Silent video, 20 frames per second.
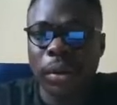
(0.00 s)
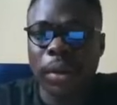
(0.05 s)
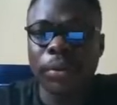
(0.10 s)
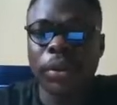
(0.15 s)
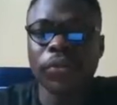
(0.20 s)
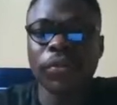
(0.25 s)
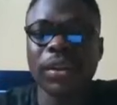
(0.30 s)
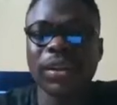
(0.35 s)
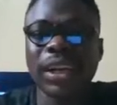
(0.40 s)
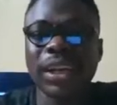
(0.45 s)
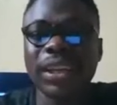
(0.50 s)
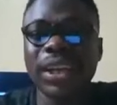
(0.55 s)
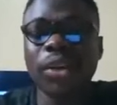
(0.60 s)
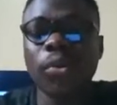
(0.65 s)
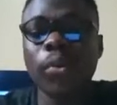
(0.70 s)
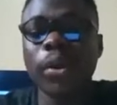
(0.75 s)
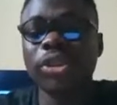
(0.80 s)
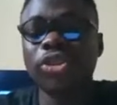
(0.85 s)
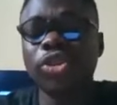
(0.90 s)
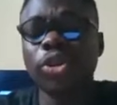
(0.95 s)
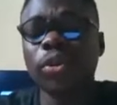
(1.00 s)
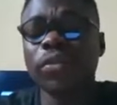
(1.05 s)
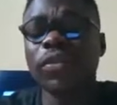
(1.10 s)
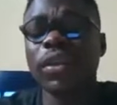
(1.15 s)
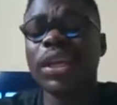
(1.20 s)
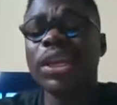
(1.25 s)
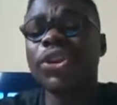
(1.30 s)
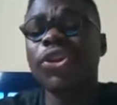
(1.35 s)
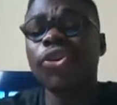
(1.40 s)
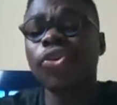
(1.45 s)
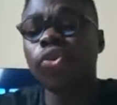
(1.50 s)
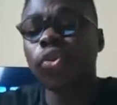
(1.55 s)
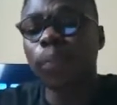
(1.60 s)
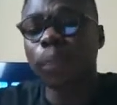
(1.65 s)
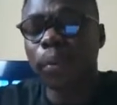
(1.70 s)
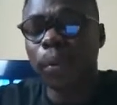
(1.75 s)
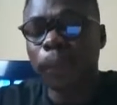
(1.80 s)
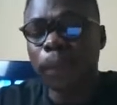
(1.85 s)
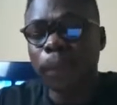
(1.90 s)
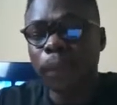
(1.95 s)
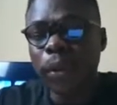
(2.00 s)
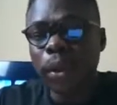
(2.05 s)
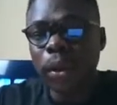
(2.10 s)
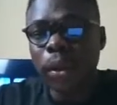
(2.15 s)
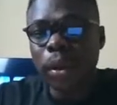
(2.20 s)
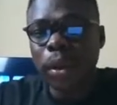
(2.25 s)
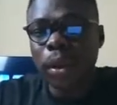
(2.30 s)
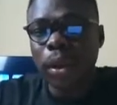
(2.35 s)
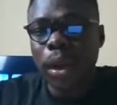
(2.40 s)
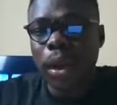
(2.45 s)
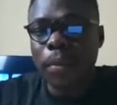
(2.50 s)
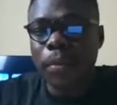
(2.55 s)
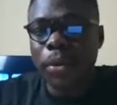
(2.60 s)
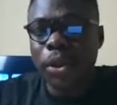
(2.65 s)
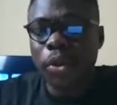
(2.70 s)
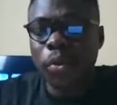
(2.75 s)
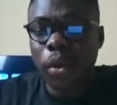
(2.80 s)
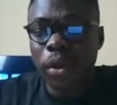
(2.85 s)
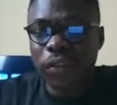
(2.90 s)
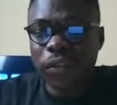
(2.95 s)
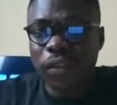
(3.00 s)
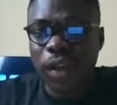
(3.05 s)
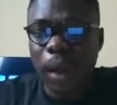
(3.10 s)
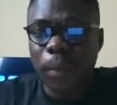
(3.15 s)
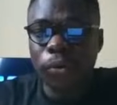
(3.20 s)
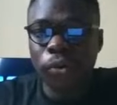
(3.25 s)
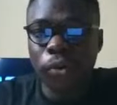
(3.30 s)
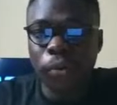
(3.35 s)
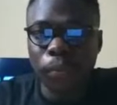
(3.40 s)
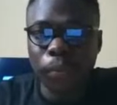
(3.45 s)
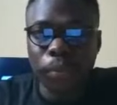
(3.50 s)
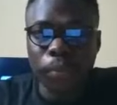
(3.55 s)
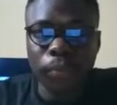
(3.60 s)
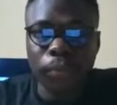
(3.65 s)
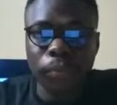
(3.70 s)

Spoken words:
I'm going to entertain questions in the group, in the WhatsApp group.